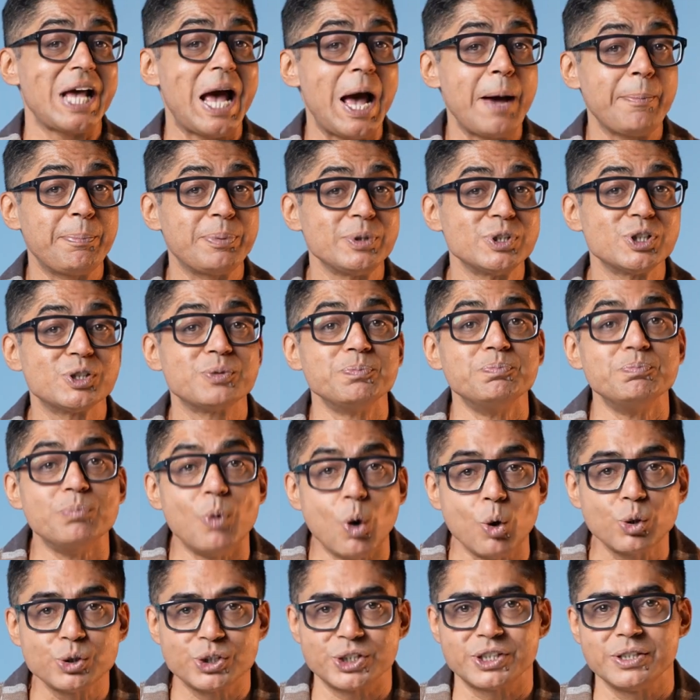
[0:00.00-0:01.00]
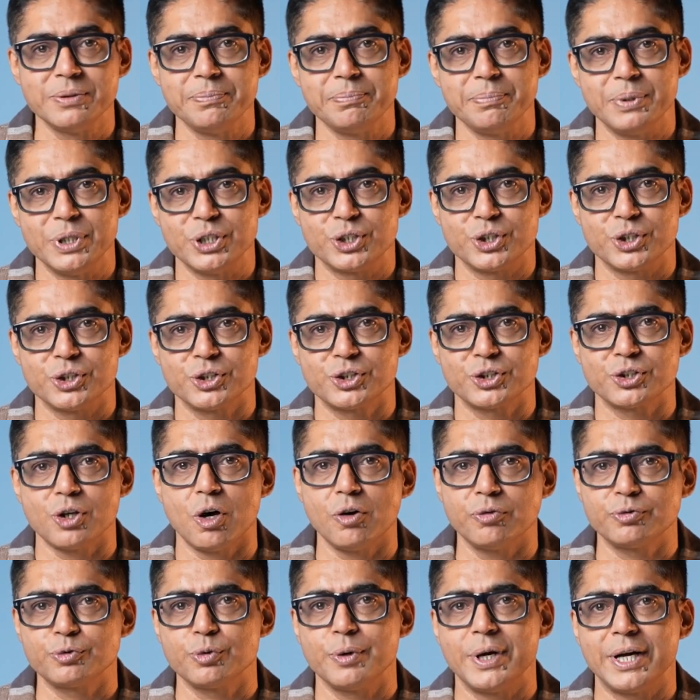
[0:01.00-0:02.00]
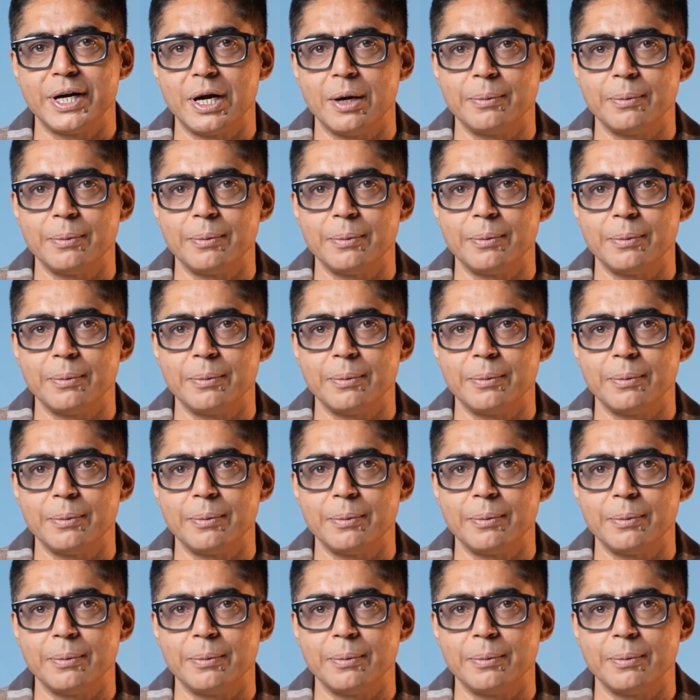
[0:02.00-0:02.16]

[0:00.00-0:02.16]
Apple's most ambitious software